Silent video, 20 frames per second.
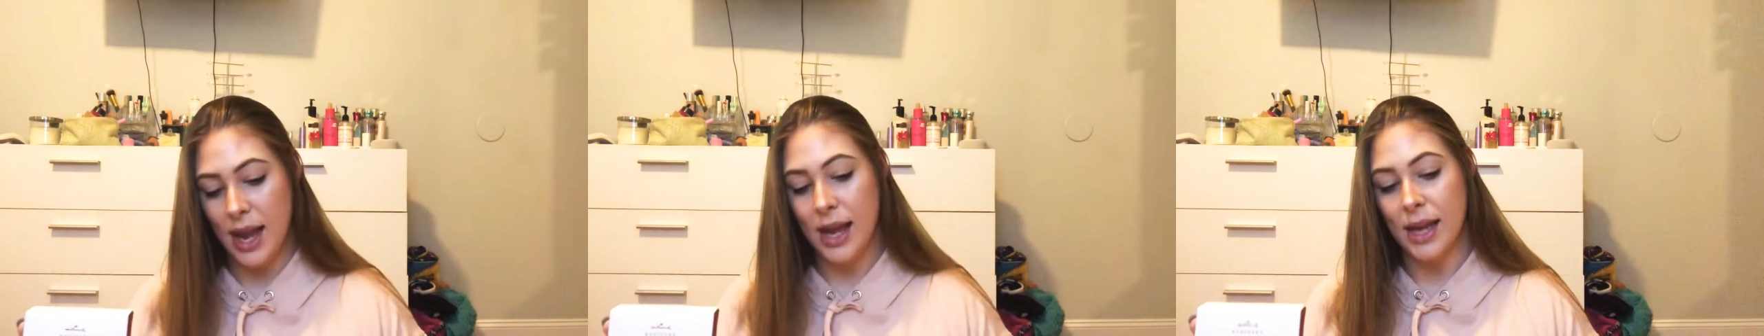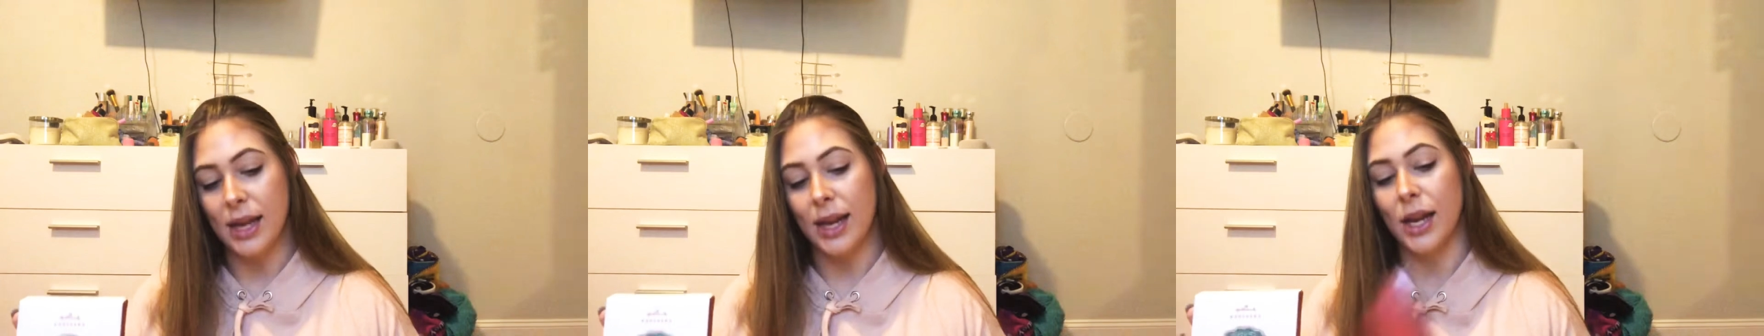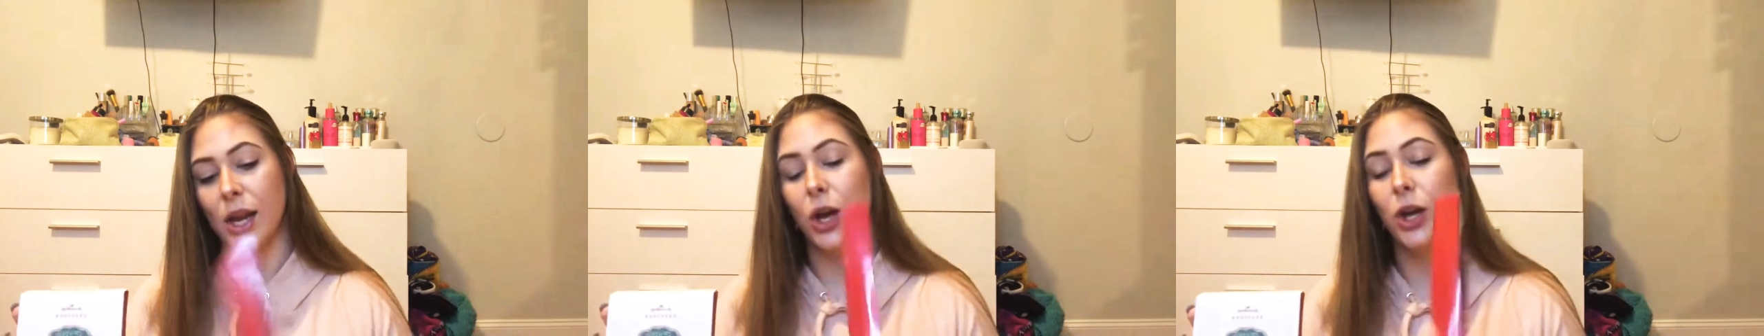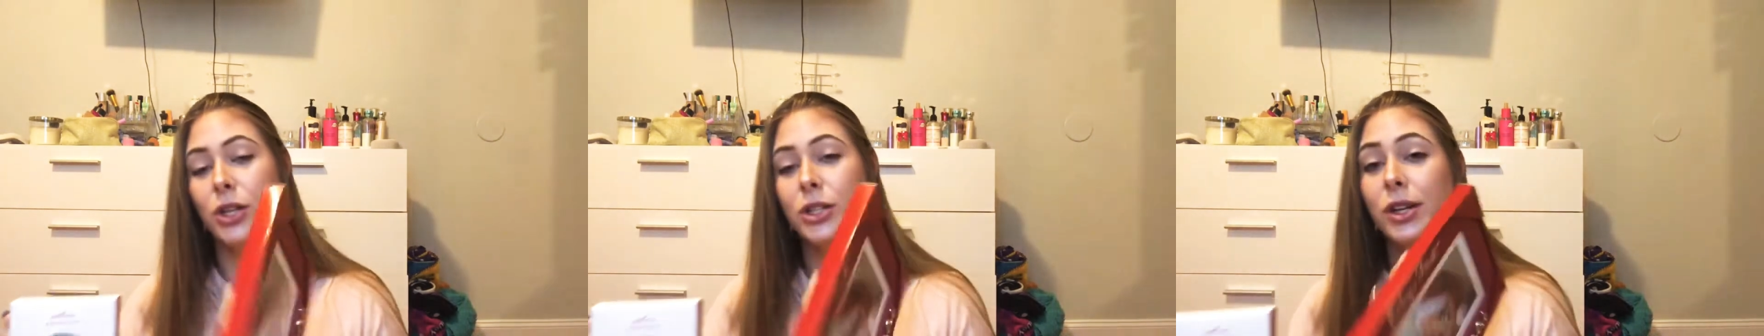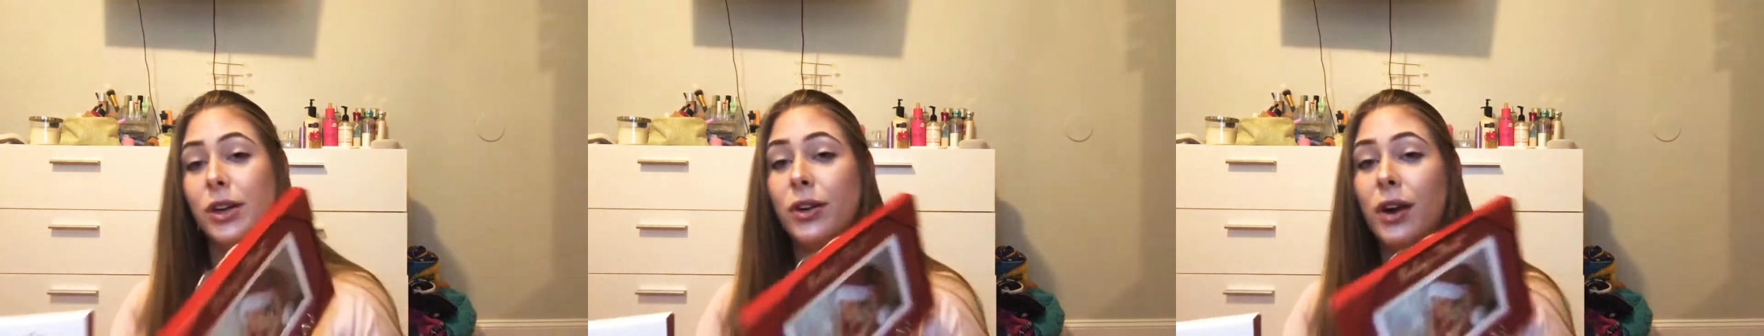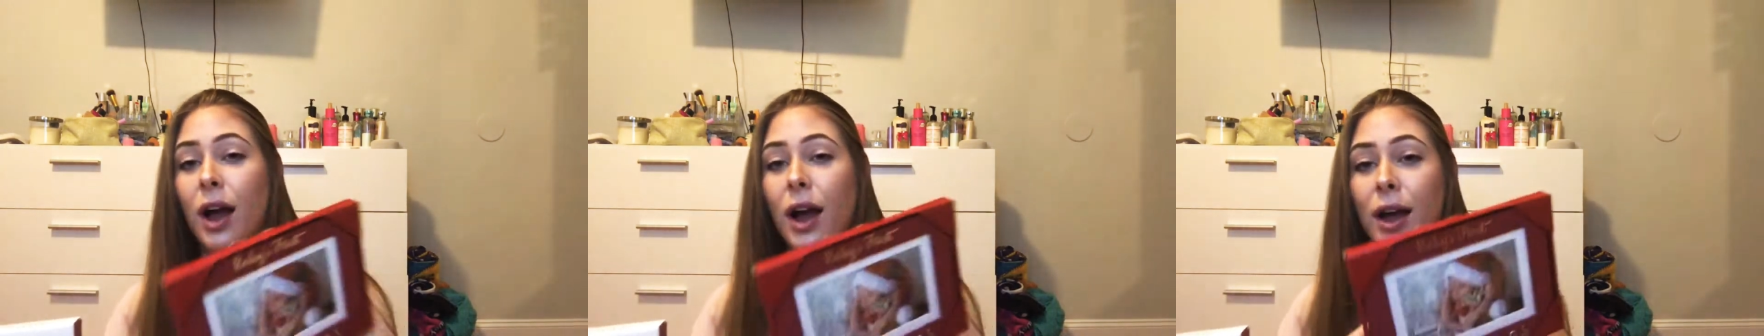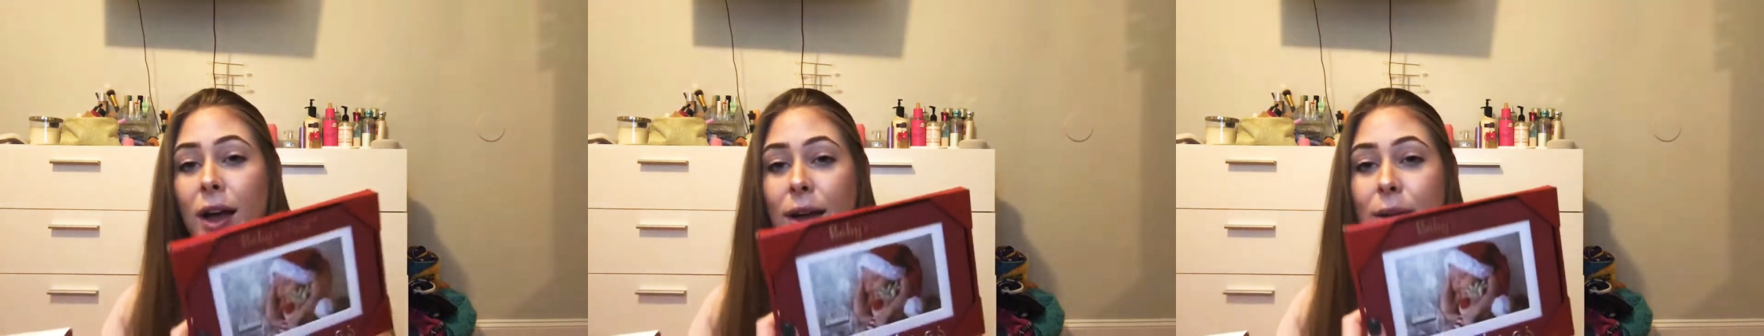I also
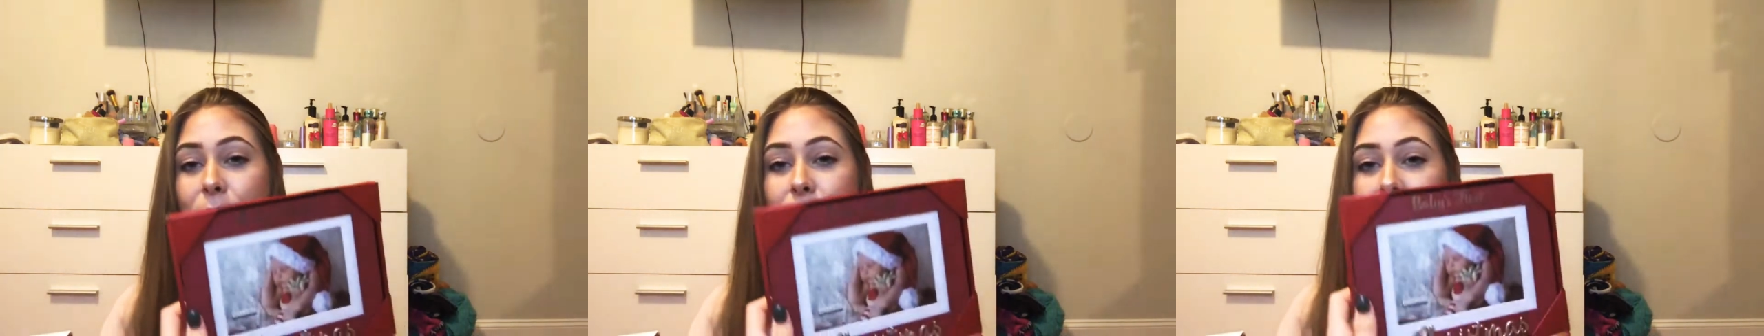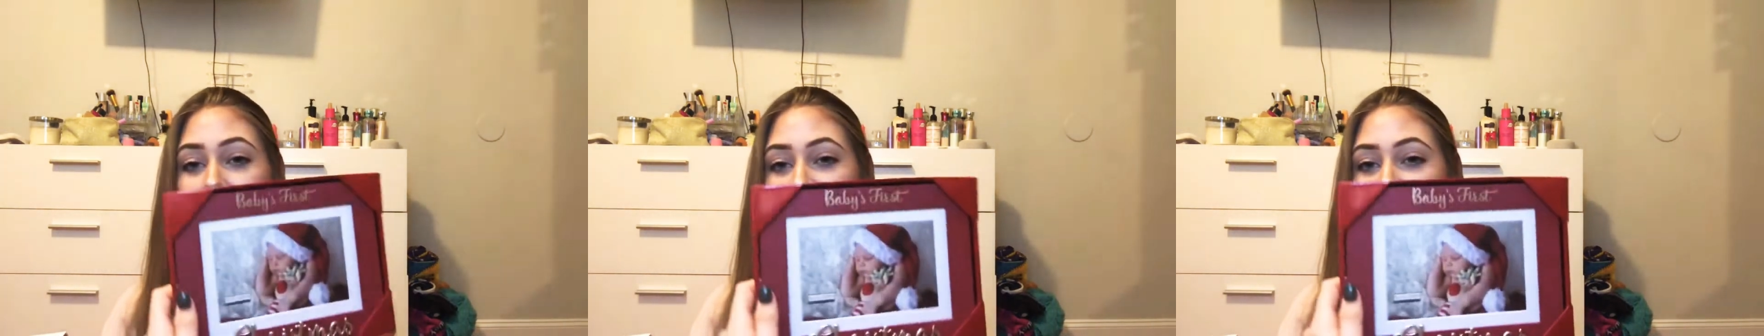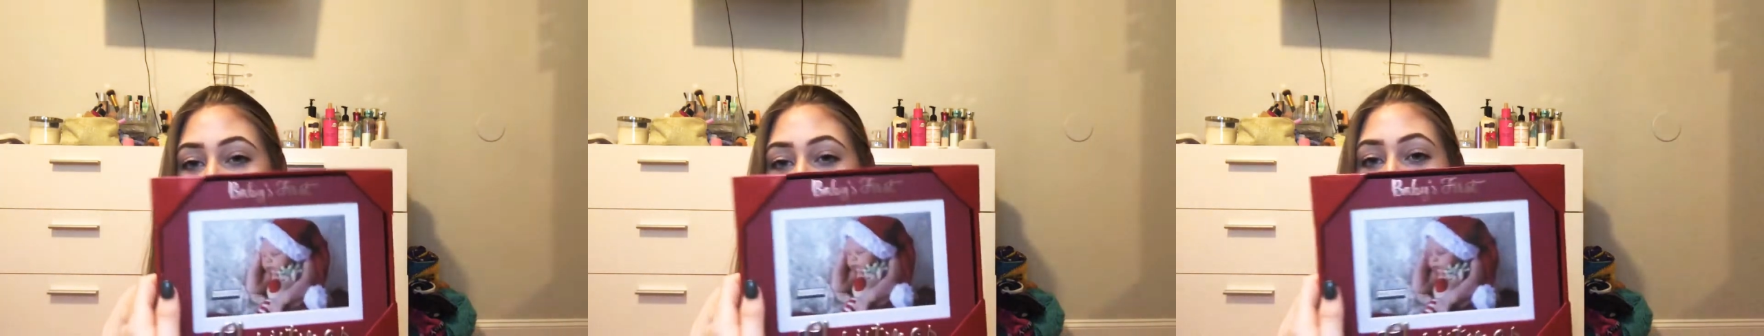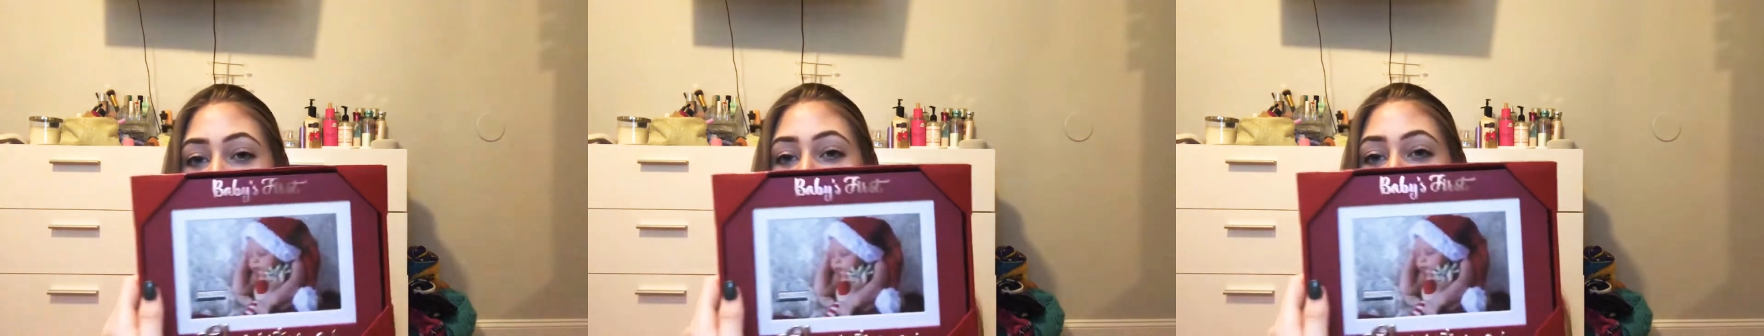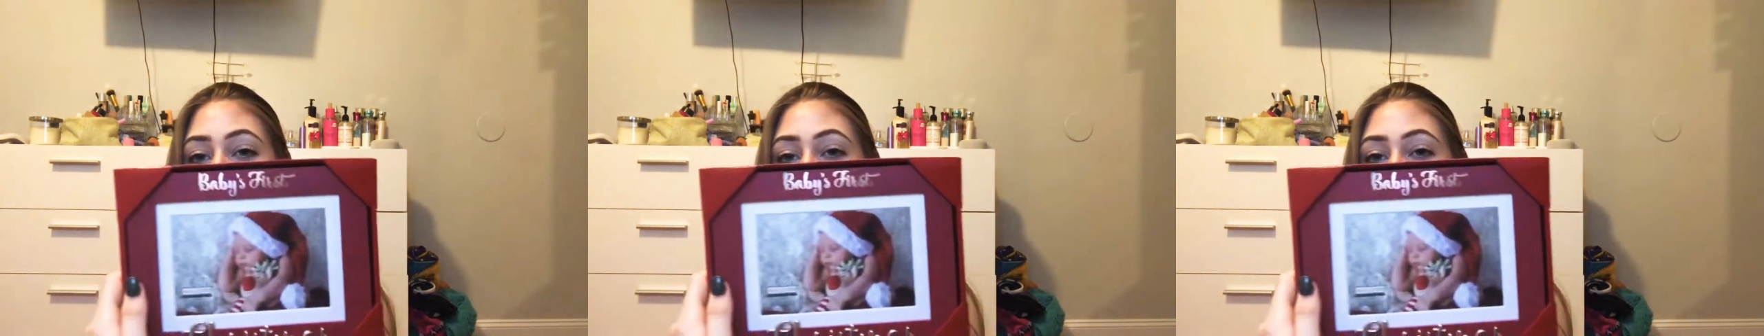got him this